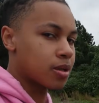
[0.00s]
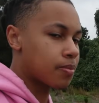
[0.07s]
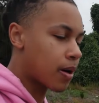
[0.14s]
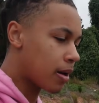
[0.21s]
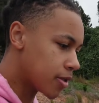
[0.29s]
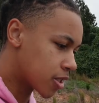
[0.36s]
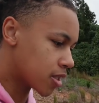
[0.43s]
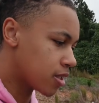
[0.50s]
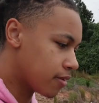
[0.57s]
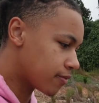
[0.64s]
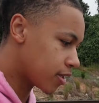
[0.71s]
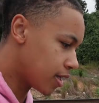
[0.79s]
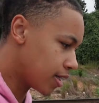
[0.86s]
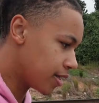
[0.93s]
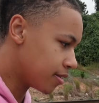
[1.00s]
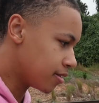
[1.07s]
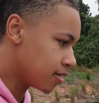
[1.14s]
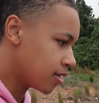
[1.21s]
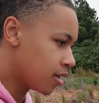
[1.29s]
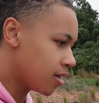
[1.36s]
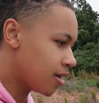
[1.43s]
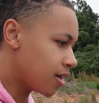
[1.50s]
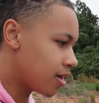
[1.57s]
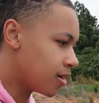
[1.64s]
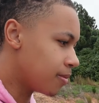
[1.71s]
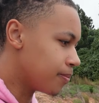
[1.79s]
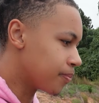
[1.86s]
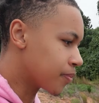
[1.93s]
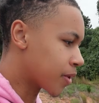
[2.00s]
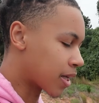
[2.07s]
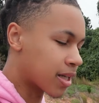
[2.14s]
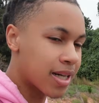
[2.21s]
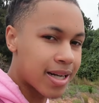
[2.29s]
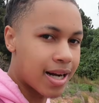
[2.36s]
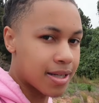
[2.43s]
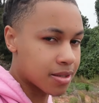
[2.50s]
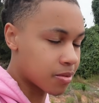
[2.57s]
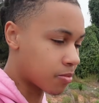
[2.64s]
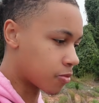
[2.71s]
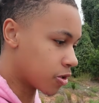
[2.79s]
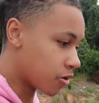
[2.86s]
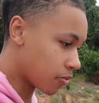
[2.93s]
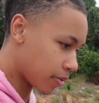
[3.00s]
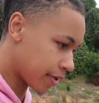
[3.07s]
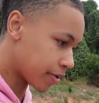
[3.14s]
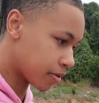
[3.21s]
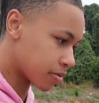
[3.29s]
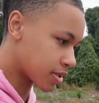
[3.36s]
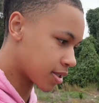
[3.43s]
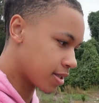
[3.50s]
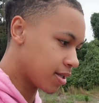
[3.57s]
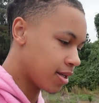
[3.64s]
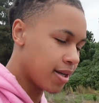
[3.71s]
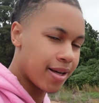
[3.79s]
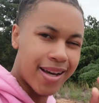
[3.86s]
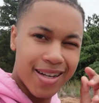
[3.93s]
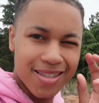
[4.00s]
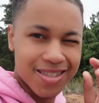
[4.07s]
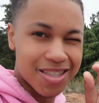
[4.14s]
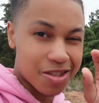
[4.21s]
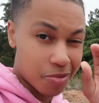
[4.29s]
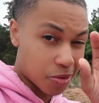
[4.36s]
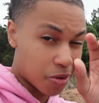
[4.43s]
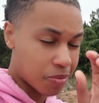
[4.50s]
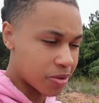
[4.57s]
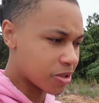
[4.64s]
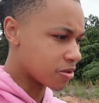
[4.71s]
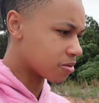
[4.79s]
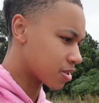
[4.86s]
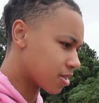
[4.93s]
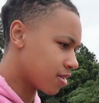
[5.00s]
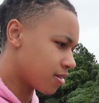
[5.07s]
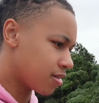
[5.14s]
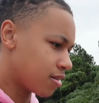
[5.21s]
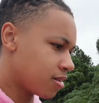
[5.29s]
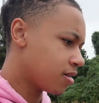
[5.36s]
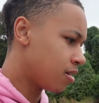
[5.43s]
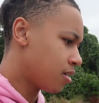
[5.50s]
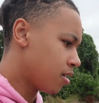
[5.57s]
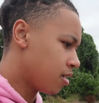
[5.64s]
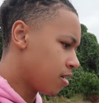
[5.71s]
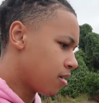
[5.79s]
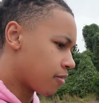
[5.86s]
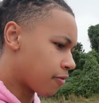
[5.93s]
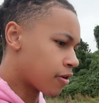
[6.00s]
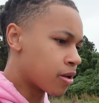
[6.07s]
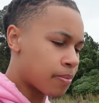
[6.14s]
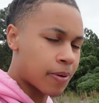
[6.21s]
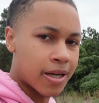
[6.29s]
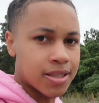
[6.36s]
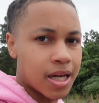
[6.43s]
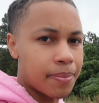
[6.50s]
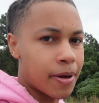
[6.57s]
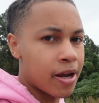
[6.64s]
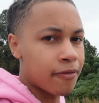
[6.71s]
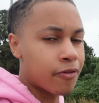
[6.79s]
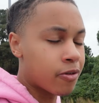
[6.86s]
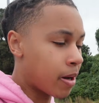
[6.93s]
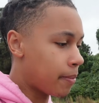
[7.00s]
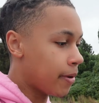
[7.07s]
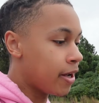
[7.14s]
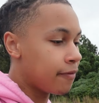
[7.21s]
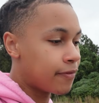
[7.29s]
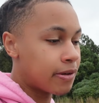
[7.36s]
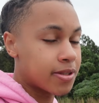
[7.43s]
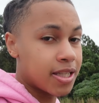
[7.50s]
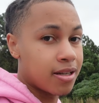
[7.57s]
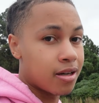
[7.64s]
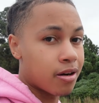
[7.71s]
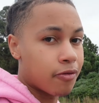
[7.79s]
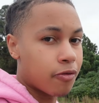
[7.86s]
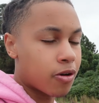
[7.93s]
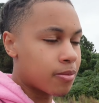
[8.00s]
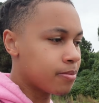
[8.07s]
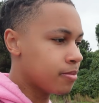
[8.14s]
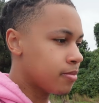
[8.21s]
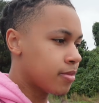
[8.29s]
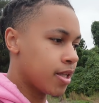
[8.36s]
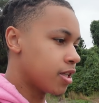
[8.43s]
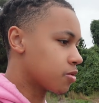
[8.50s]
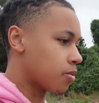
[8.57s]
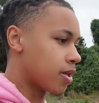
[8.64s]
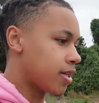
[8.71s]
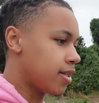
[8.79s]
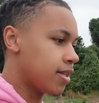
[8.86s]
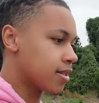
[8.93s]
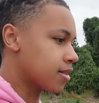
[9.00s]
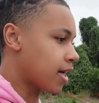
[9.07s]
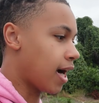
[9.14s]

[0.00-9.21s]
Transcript: I probably shouldn't have done. I could have got some real wheels, in a sense, real wheels, for the price that I paid for them. I paid $1,500 for them. It is what it is.